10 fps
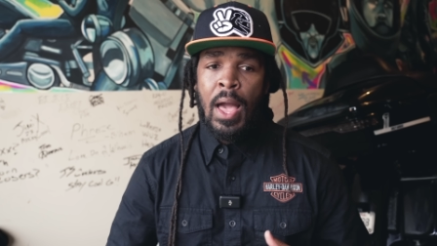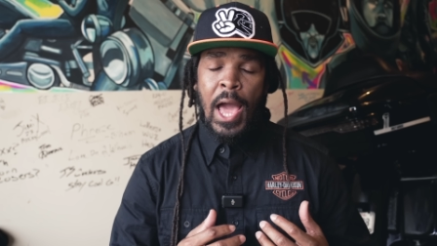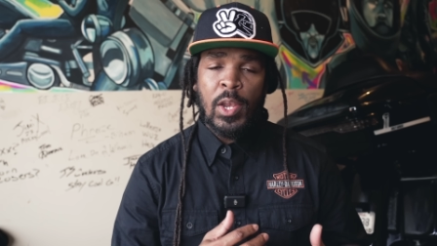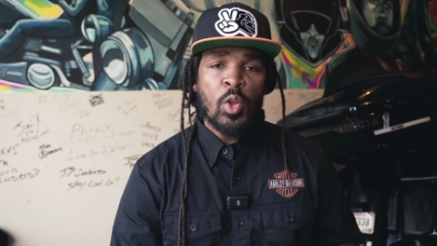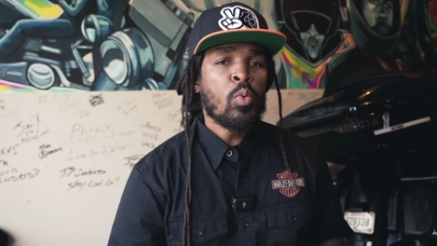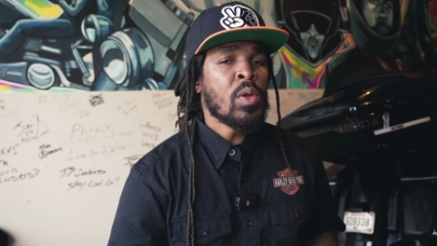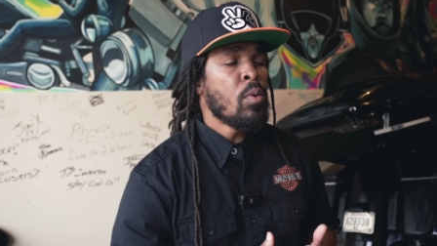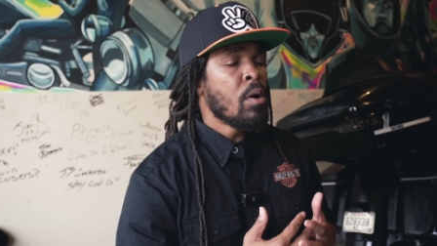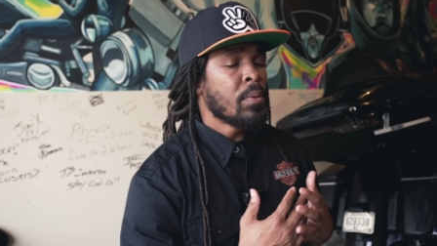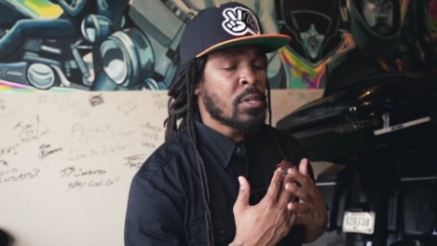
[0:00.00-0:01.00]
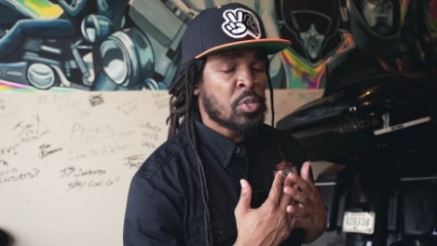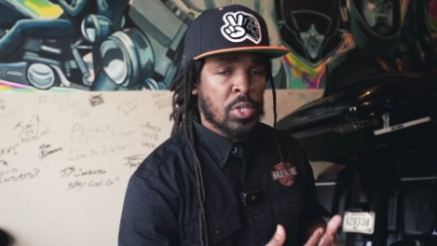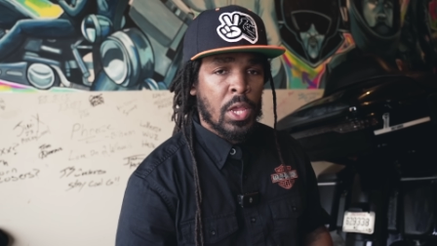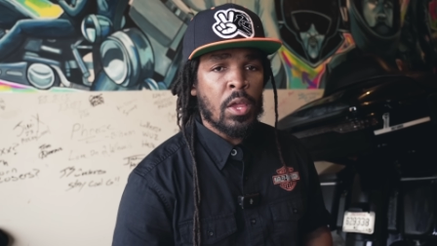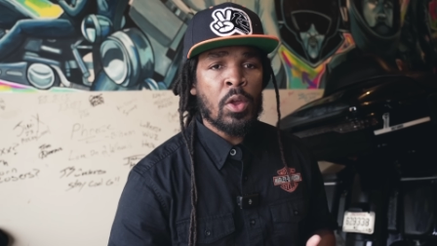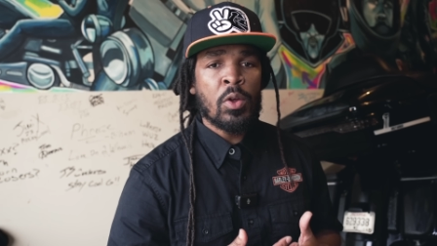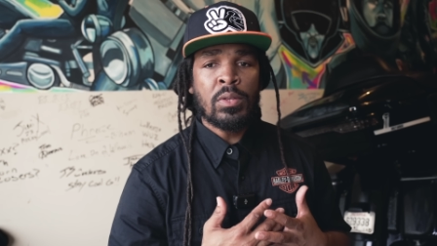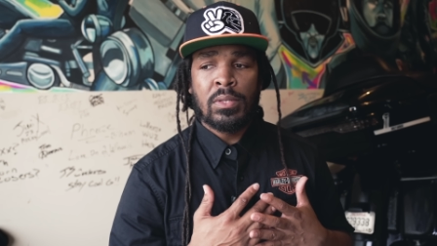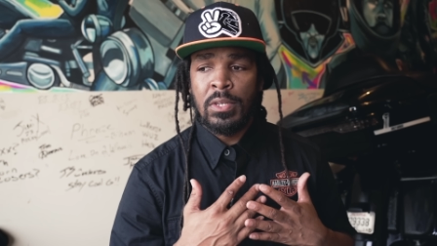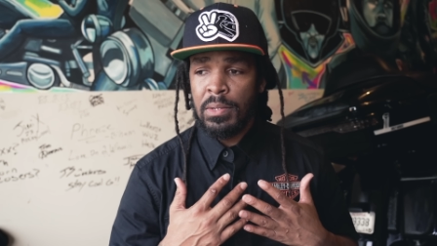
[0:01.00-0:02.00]
I know we want to share
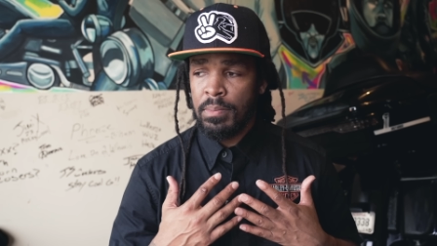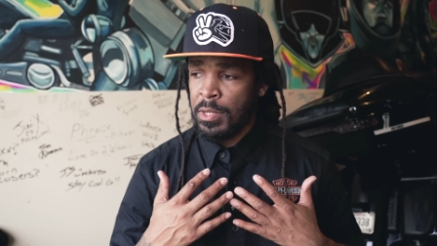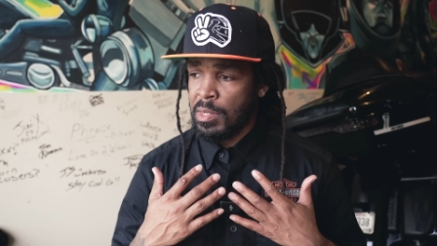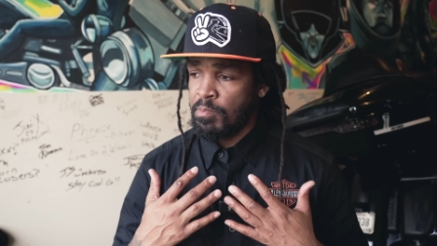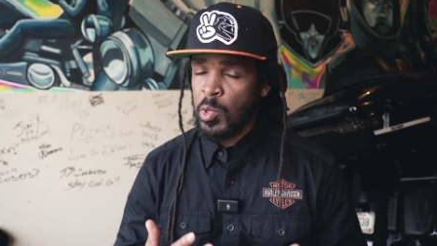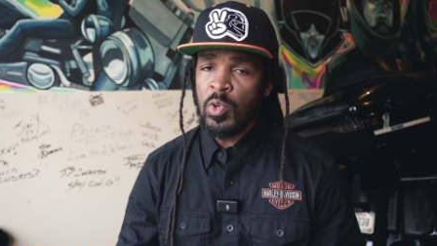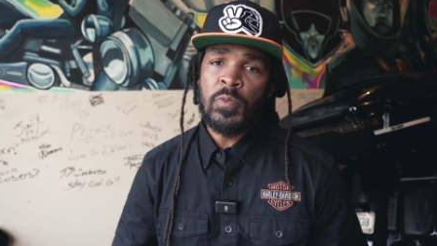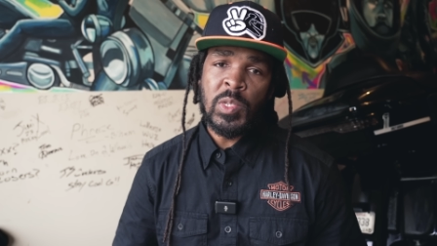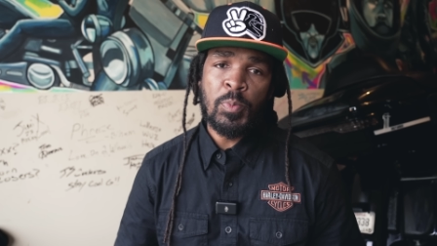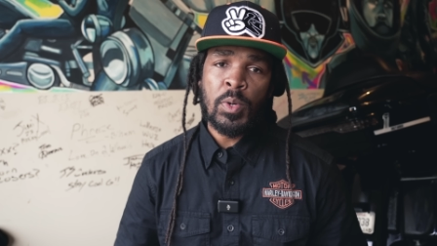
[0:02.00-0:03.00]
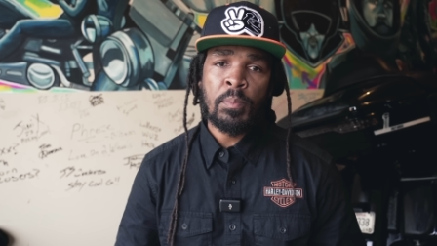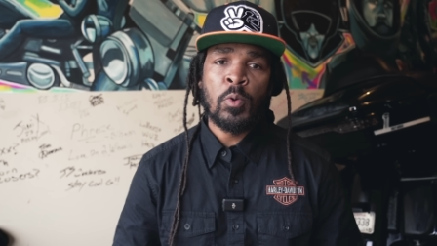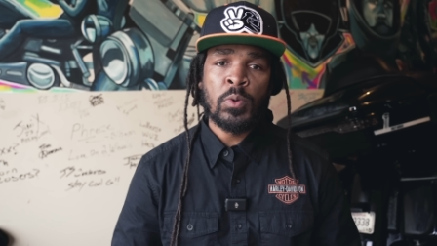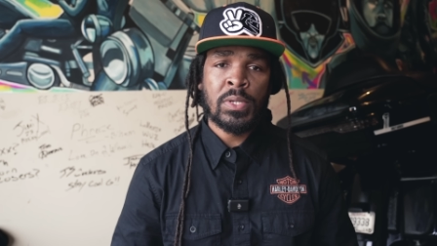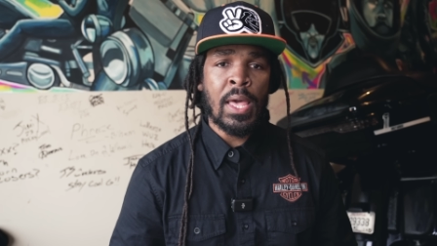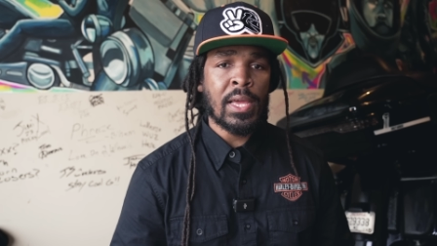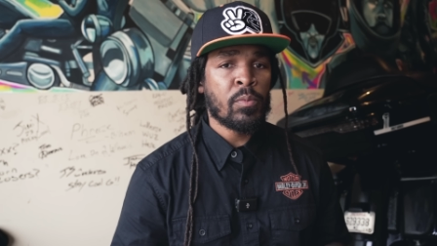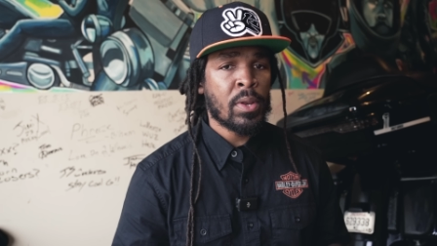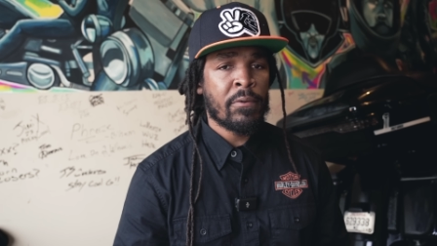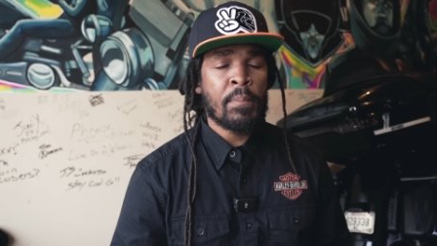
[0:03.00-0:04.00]
this, this beautiful sport of motorcycling
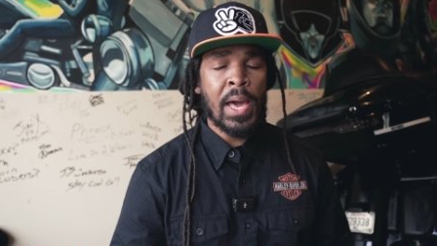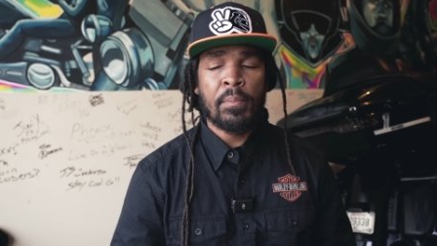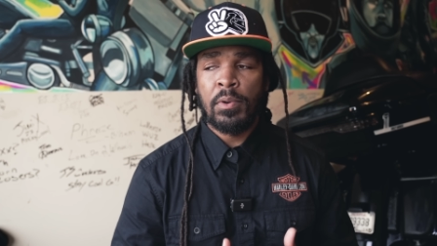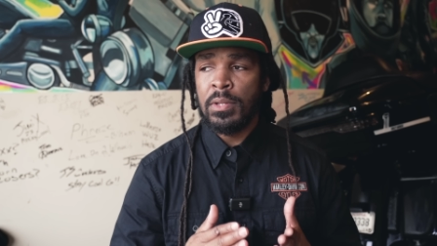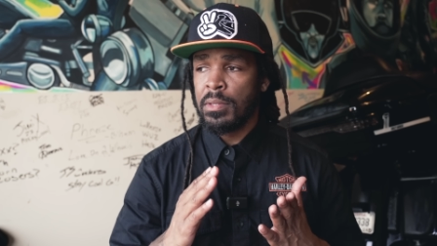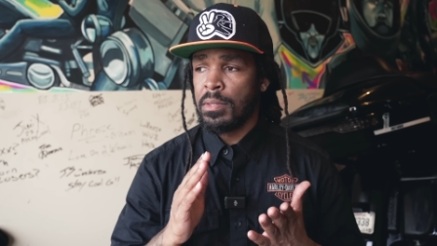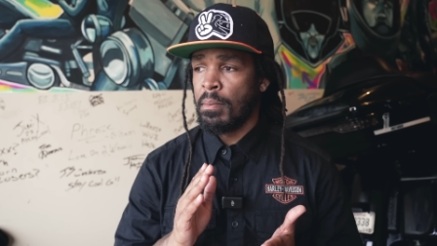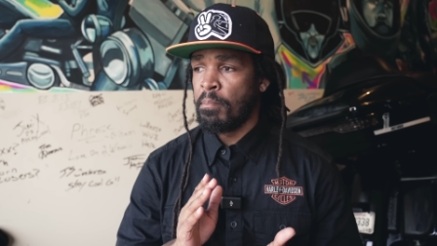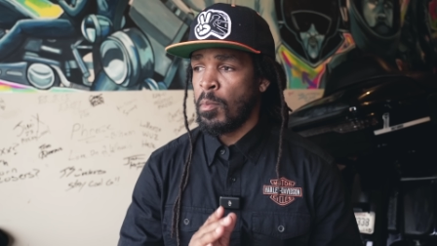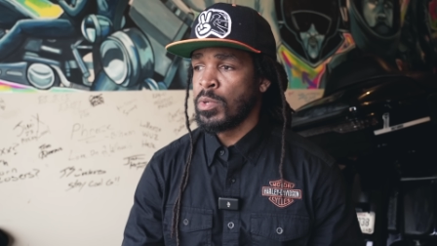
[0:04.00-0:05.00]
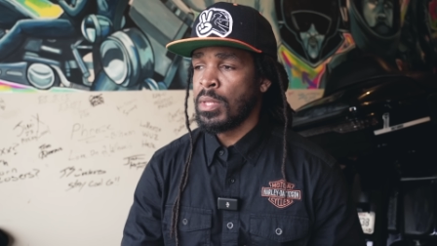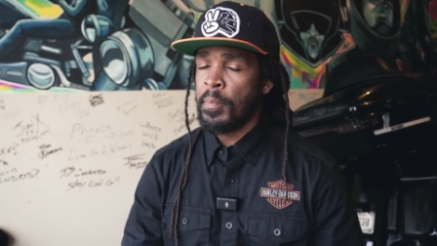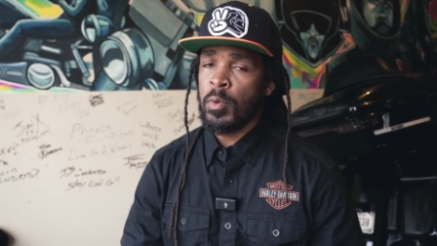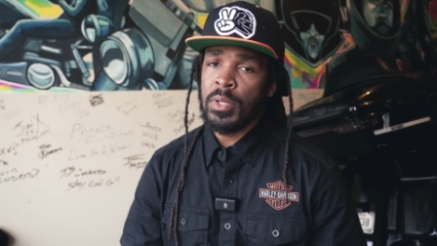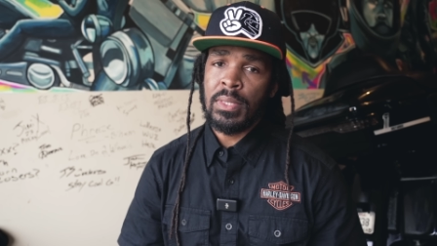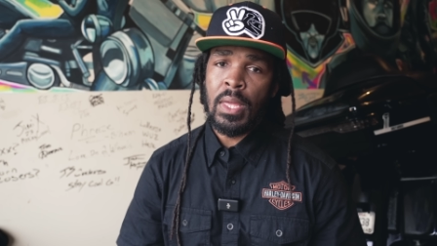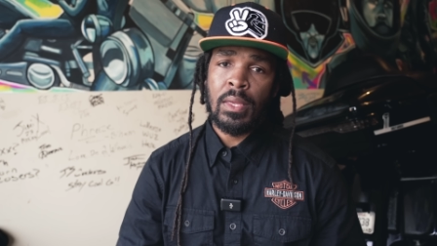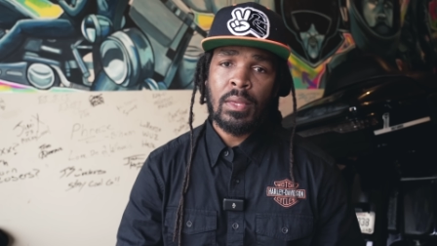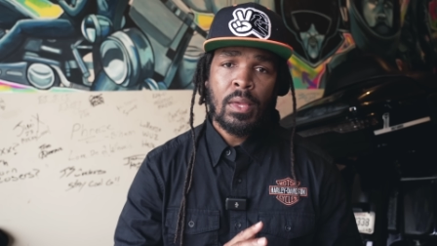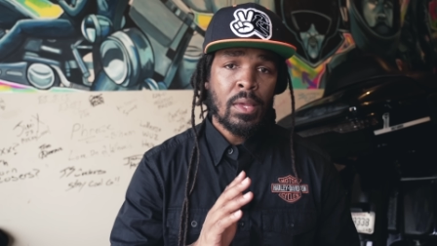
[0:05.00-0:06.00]
with everybody, but the most important
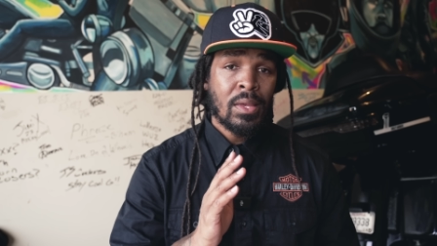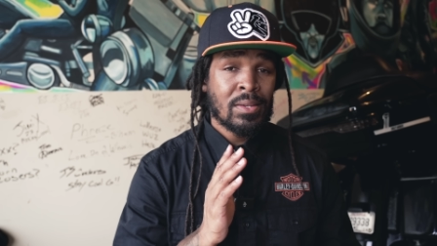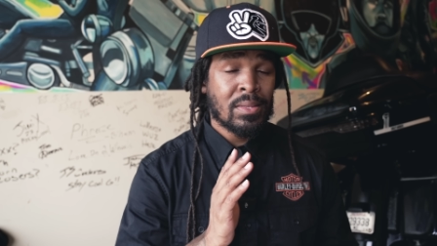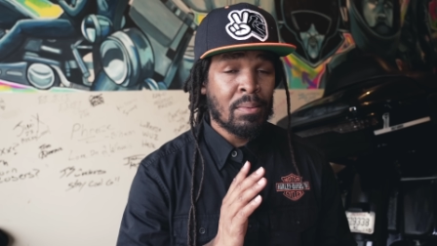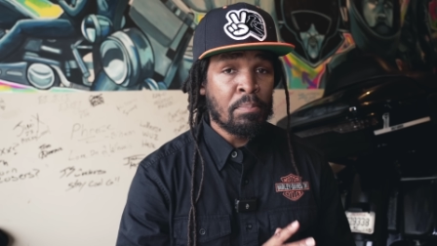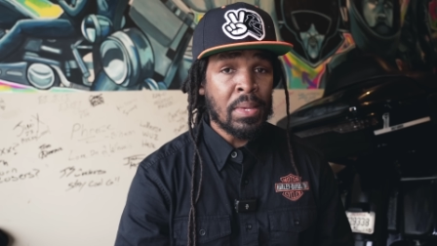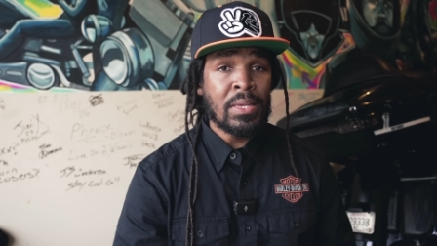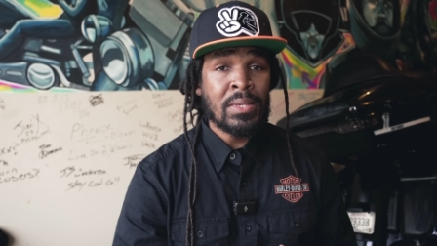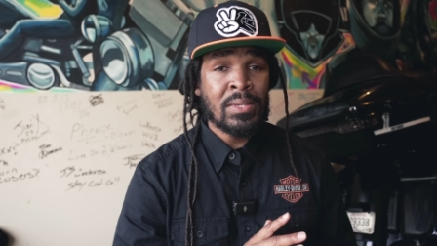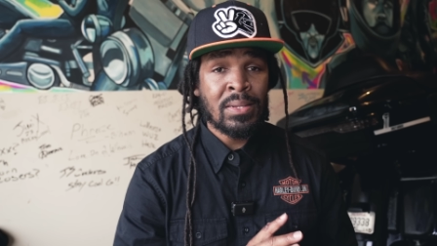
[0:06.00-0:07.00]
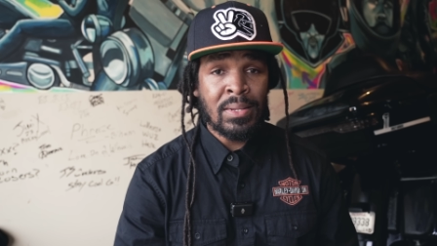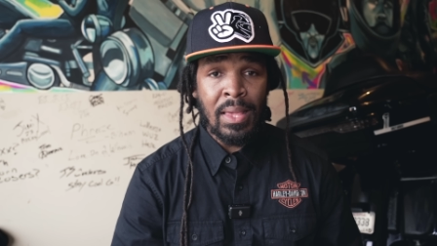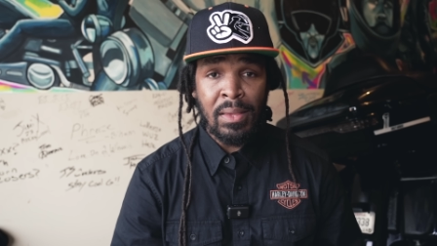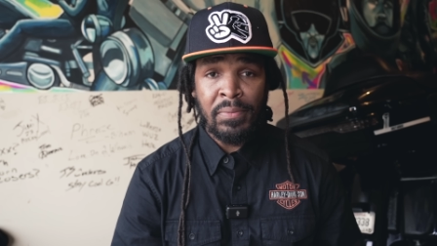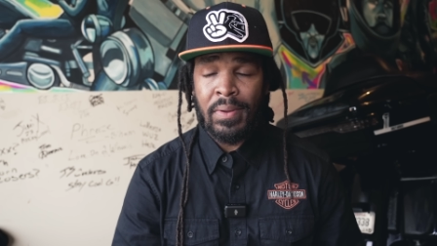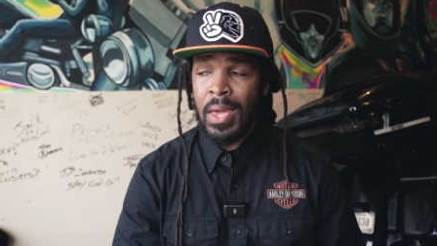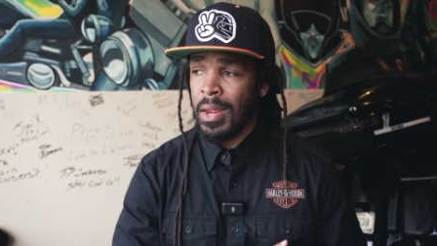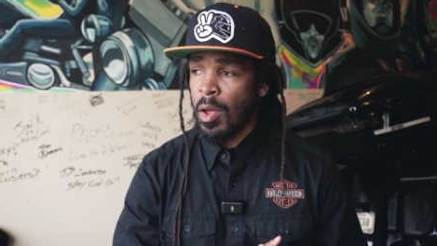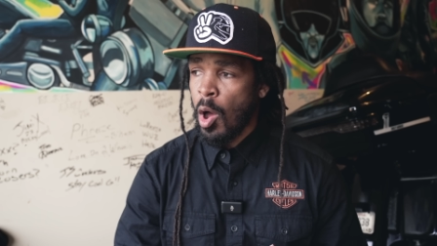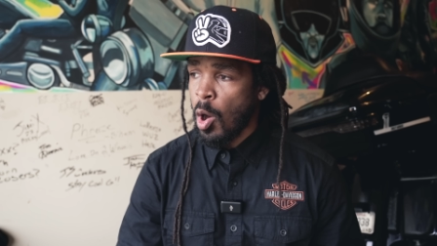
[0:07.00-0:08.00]
thing is to be safe
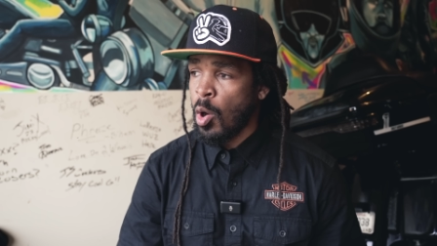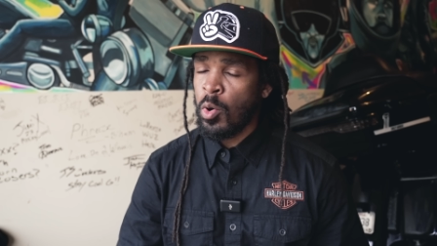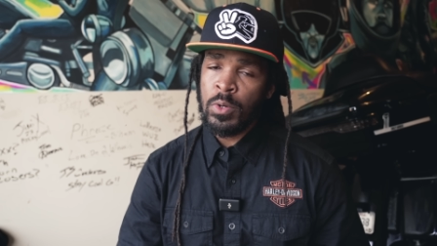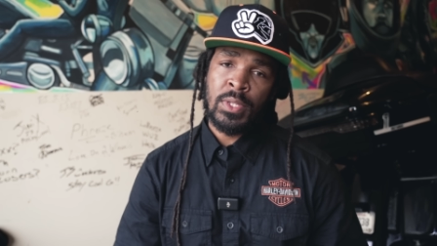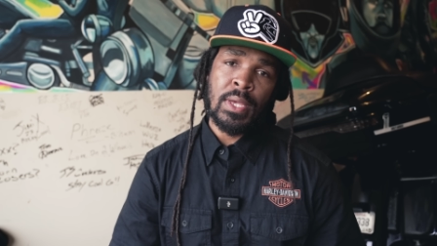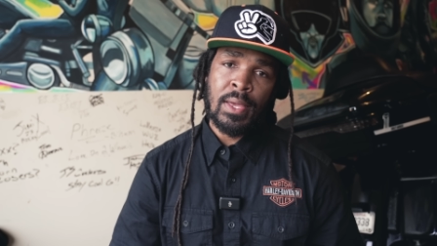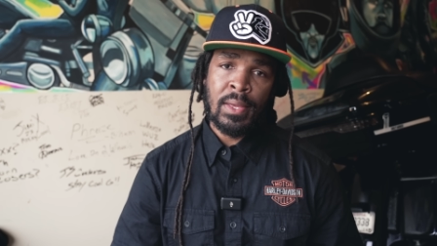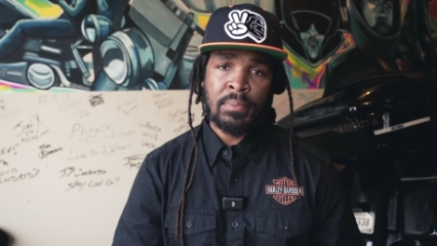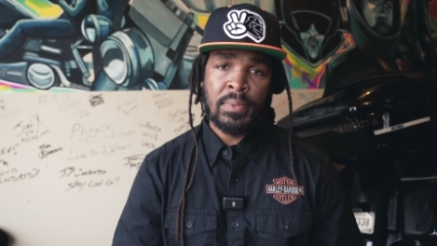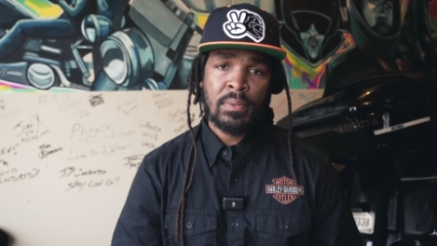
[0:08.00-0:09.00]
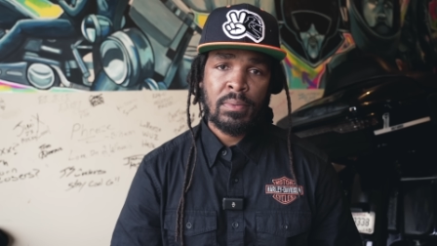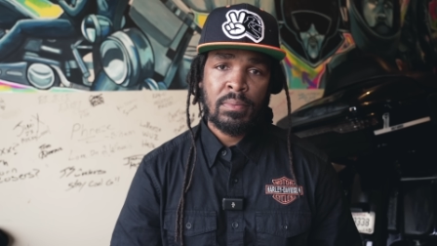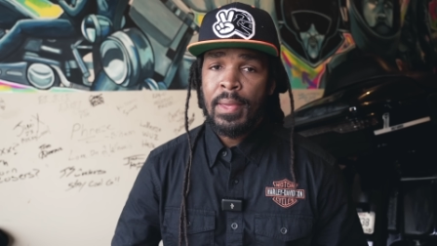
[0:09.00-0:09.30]
at all times.